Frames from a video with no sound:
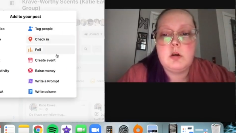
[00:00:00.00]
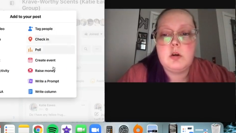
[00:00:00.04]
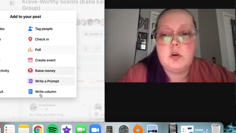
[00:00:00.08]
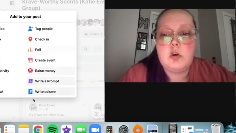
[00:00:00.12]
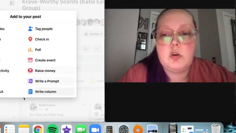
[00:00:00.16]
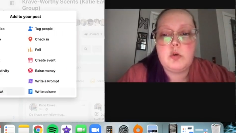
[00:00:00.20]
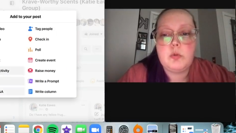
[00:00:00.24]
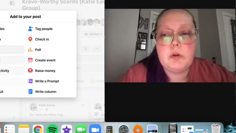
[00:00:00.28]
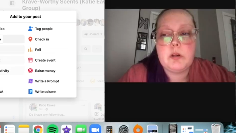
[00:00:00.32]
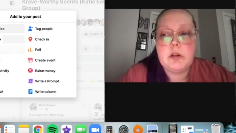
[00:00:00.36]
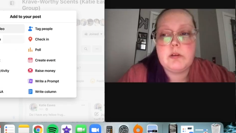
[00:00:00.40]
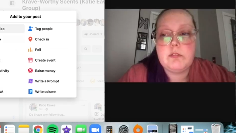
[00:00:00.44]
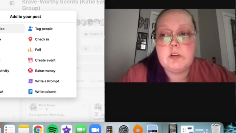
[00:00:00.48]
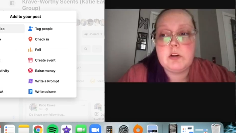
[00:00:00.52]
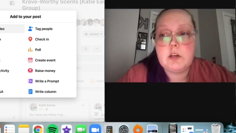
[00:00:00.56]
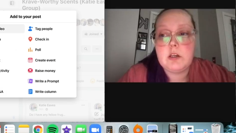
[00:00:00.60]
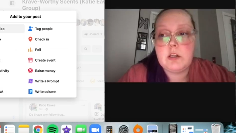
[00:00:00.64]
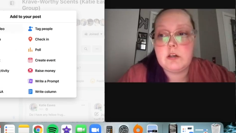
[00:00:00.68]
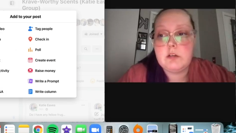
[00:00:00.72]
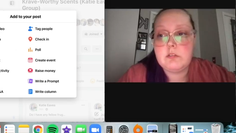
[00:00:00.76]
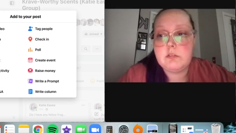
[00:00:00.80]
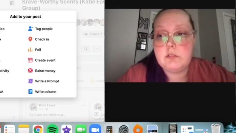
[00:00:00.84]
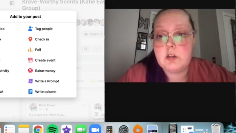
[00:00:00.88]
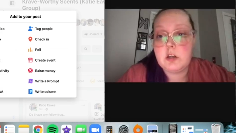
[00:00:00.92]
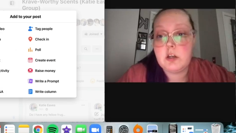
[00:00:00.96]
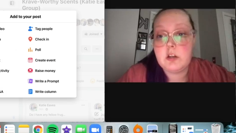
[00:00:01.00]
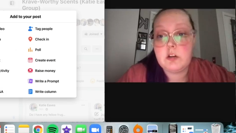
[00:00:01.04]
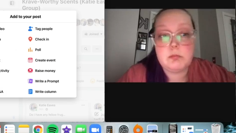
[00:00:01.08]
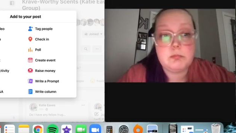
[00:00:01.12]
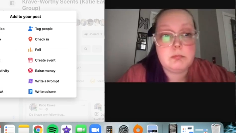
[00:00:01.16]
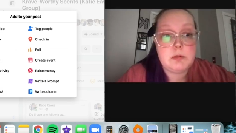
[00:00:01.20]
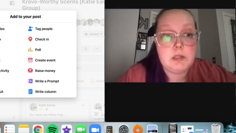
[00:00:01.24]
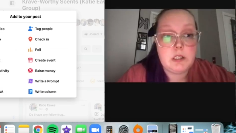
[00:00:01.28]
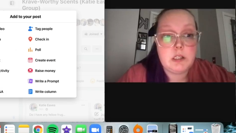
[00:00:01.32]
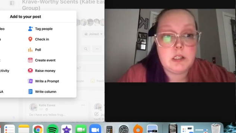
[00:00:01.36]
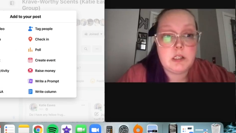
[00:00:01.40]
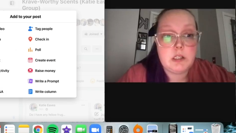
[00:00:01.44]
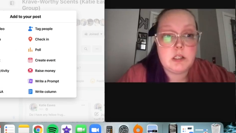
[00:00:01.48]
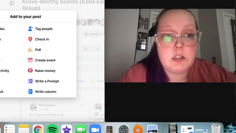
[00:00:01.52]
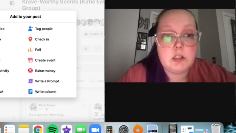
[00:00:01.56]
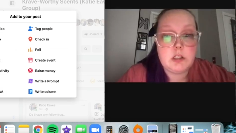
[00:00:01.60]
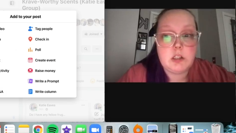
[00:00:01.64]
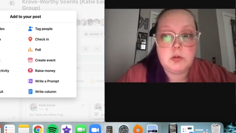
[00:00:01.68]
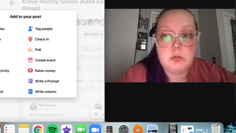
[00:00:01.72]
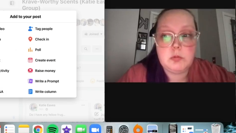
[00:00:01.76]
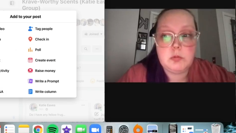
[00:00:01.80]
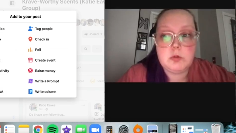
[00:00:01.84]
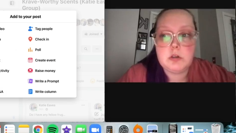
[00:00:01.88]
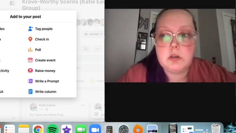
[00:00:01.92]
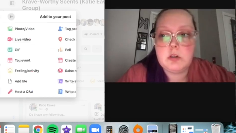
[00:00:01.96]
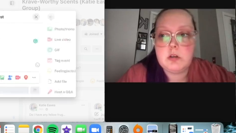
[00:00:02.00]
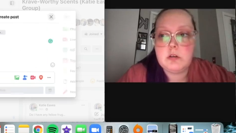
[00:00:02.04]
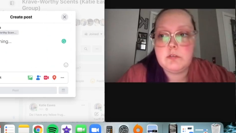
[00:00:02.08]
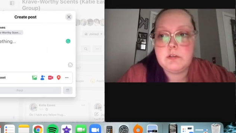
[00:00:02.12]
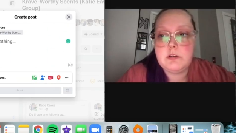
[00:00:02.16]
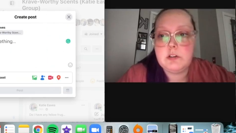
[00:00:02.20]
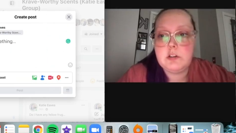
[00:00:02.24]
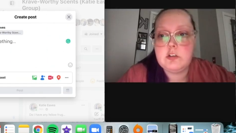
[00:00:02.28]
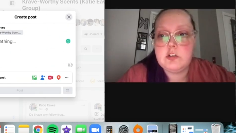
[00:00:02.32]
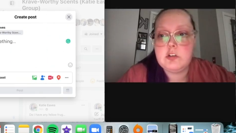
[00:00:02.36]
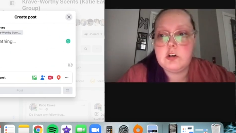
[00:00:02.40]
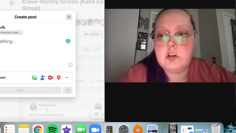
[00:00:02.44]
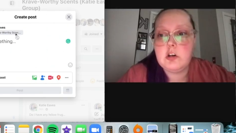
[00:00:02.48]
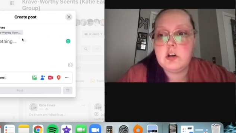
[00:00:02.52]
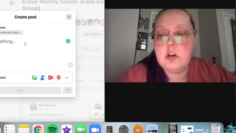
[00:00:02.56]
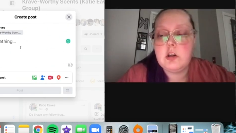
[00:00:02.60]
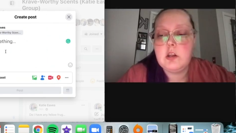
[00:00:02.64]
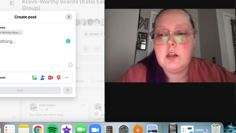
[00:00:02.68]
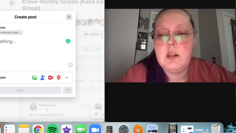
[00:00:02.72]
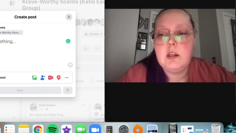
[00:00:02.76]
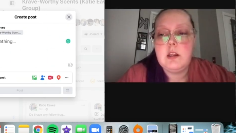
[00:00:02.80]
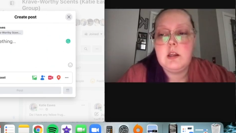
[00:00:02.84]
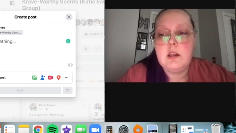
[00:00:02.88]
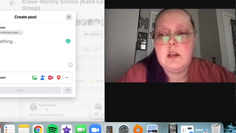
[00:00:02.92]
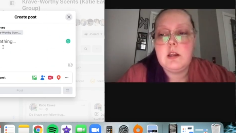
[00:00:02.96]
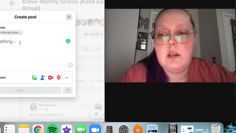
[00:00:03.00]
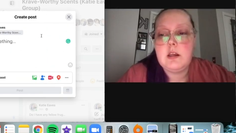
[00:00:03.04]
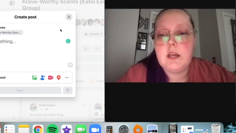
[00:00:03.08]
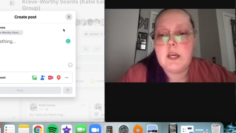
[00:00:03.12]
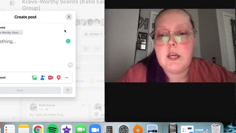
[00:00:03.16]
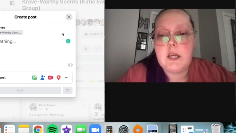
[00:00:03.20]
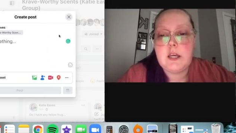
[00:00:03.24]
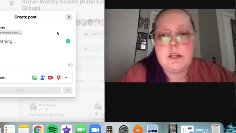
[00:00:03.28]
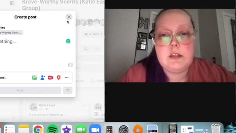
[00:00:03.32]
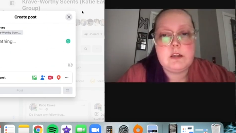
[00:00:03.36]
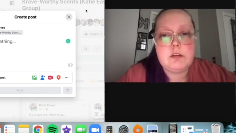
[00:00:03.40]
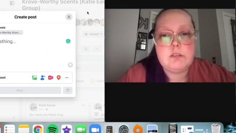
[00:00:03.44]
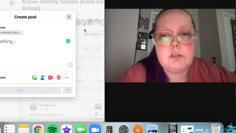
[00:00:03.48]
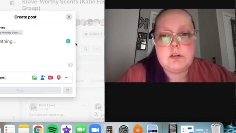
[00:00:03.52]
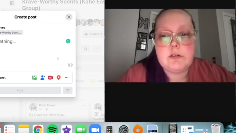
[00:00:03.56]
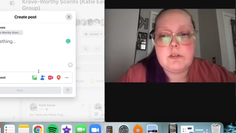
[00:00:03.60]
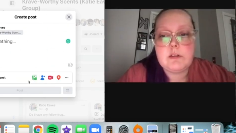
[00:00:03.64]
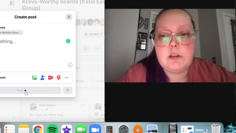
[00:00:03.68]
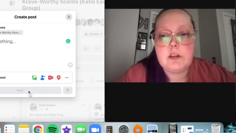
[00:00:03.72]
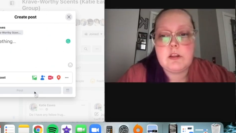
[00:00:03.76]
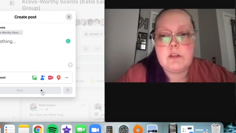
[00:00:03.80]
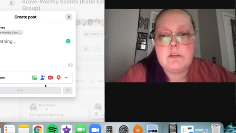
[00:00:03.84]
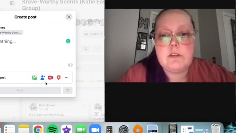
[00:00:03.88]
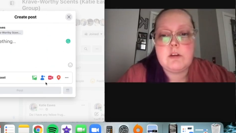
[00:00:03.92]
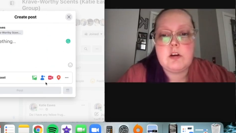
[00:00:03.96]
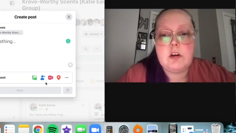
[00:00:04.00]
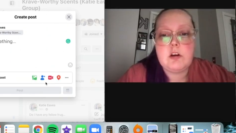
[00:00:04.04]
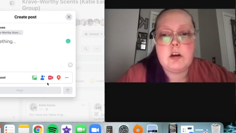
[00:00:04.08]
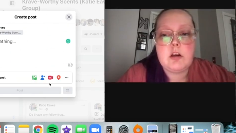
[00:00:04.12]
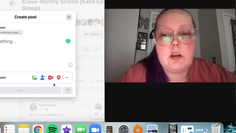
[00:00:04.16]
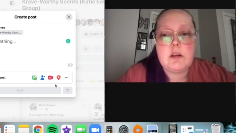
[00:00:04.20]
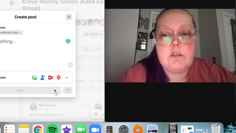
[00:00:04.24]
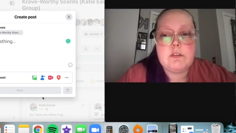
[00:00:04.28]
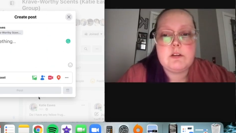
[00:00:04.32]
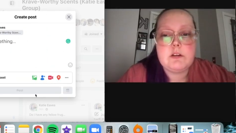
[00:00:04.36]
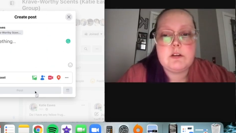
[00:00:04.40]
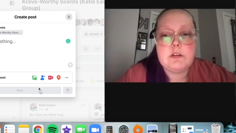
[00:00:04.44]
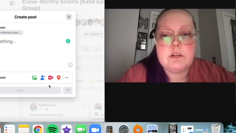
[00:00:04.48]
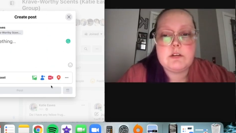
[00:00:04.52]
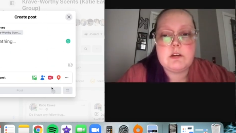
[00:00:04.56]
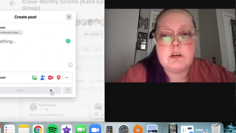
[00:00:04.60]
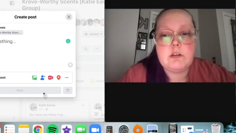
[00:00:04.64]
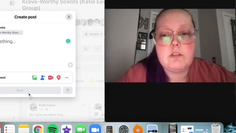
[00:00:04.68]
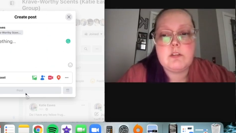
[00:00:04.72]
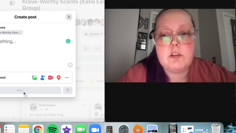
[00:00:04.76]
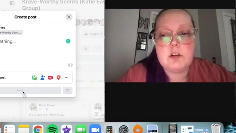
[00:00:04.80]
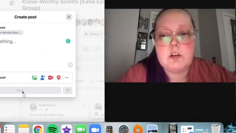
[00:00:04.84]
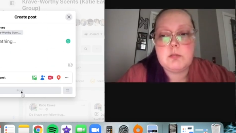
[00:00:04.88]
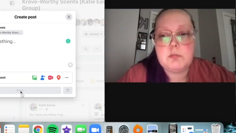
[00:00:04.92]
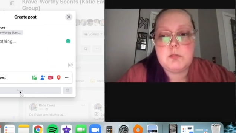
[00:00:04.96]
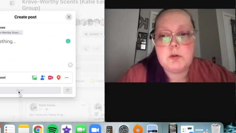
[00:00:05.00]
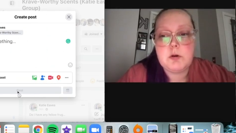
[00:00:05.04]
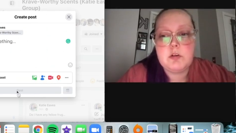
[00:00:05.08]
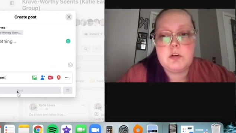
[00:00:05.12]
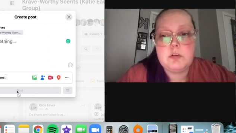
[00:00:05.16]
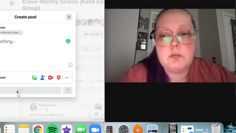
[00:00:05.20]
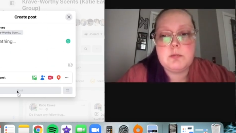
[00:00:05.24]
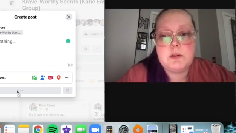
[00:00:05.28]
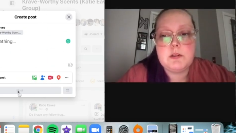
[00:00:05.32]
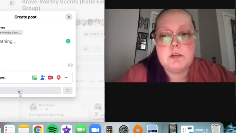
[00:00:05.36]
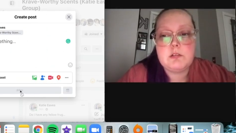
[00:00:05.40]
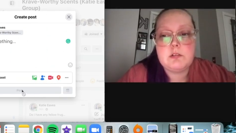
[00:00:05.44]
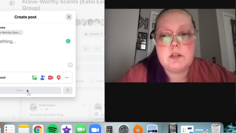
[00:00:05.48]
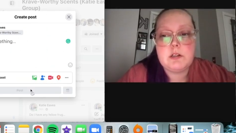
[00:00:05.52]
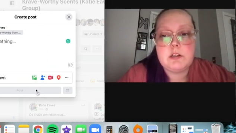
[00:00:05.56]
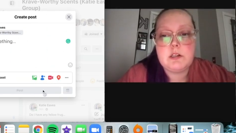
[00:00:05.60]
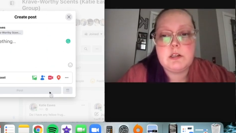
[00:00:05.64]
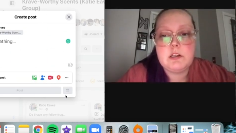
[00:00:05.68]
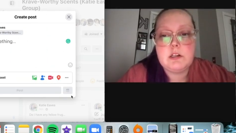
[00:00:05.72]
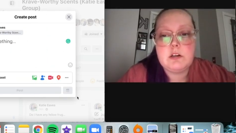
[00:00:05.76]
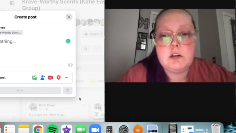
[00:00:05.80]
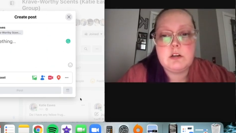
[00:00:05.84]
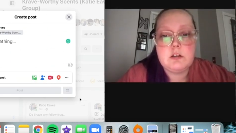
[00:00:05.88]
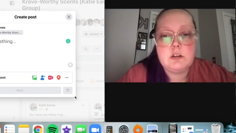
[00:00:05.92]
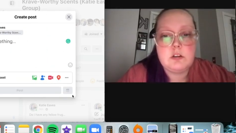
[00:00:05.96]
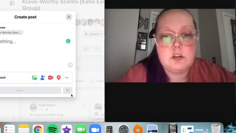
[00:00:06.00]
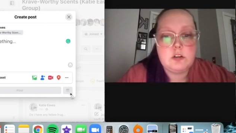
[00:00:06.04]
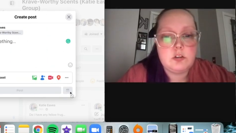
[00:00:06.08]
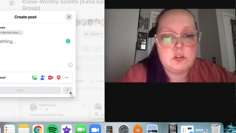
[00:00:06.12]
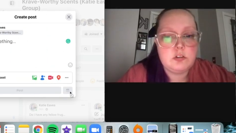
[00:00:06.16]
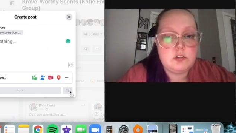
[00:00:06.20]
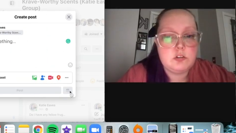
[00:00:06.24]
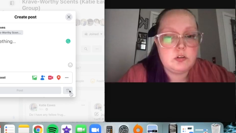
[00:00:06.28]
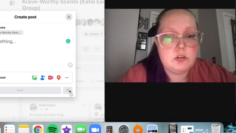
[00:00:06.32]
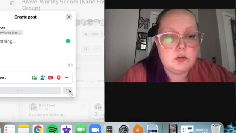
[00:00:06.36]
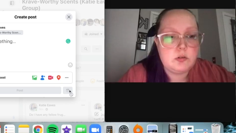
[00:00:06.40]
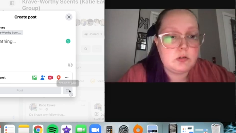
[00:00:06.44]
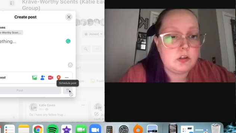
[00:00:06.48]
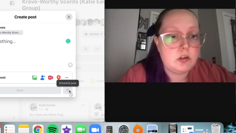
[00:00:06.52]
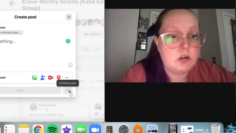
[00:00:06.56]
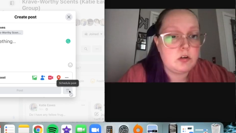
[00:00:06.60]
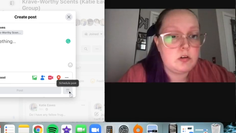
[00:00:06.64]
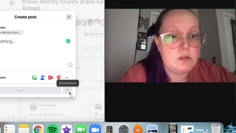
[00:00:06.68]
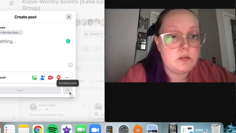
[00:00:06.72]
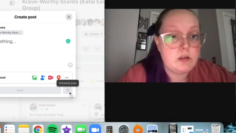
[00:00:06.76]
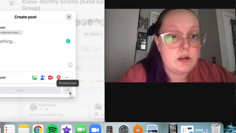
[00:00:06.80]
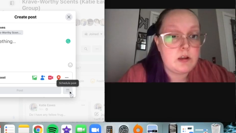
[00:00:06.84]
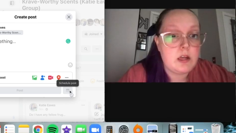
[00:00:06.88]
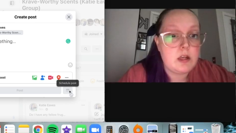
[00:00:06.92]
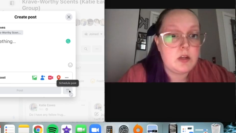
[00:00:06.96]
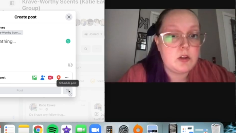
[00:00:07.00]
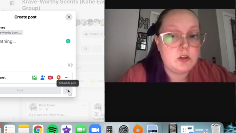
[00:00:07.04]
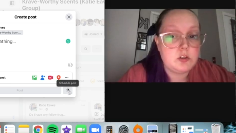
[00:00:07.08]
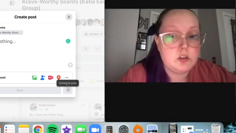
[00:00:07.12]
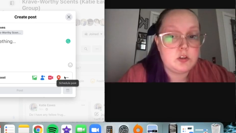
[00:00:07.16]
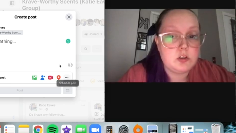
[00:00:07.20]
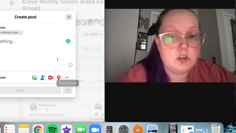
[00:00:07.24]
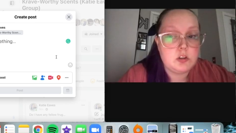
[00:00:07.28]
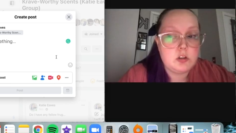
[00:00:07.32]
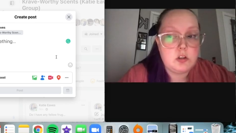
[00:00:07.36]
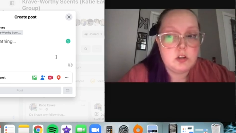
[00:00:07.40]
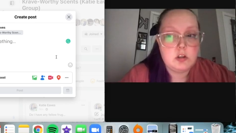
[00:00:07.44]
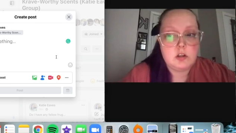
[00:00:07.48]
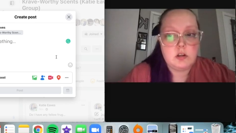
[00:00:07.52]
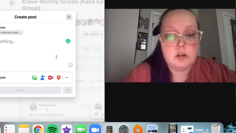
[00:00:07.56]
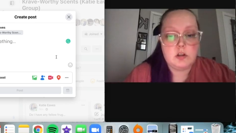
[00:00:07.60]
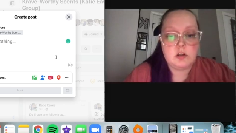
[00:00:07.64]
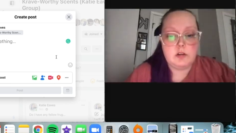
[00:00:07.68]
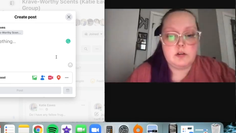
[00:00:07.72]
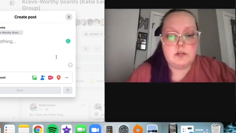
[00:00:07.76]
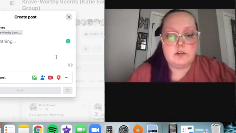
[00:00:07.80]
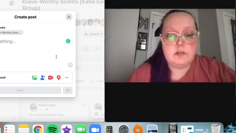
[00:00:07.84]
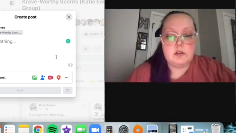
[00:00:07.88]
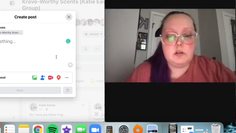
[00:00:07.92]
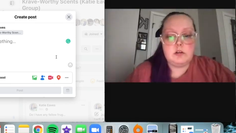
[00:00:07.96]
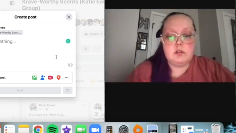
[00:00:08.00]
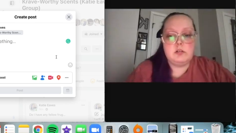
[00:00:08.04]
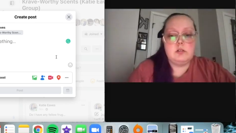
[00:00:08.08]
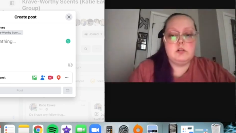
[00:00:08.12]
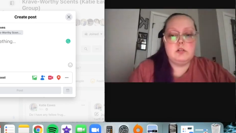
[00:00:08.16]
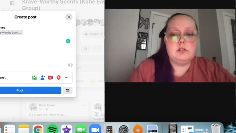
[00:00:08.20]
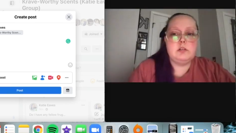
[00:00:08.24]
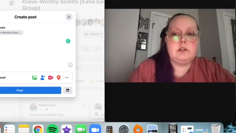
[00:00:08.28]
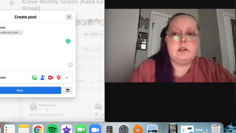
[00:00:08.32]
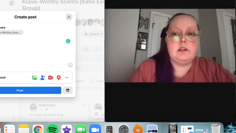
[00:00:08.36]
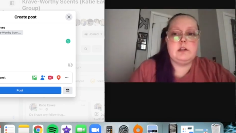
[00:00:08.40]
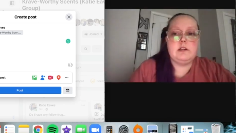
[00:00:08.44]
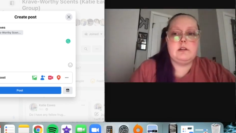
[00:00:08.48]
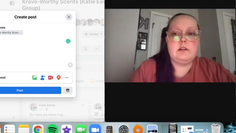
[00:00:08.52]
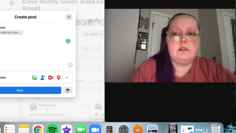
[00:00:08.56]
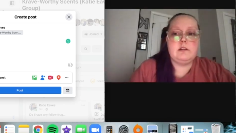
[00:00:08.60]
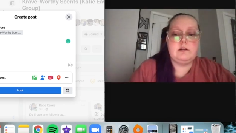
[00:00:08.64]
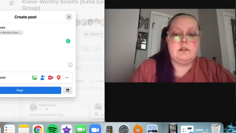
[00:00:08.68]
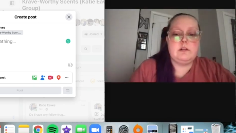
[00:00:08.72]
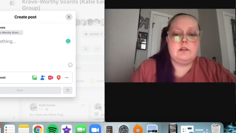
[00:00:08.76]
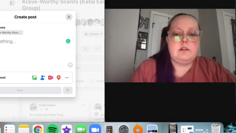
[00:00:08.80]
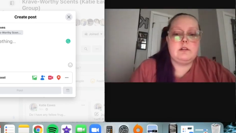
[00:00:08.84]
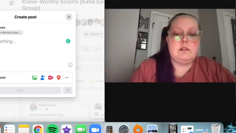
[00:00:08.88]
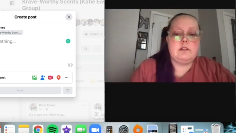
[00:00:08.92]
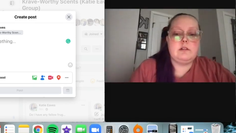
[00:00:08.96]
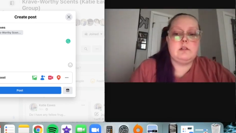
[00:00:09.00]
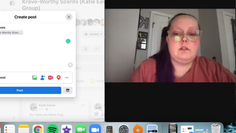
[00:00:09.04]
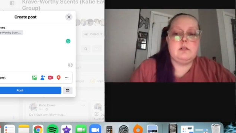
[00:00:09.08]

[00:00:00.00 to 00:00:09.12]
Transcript: whatever kind of other media you want to feature, add everything in there, and then instead of this post button right here, you just go to the calendar. So test.